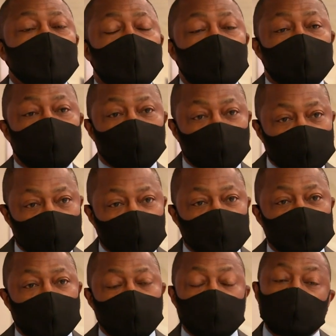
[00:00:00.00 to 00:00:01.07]
uh, which
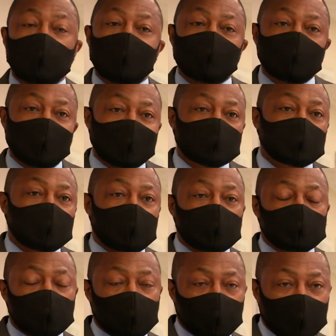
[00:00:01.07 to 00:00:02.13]
means that we will have less
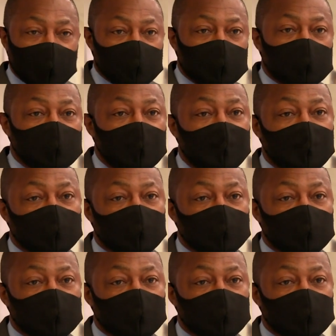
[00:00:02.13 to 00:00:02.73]
kids on buses.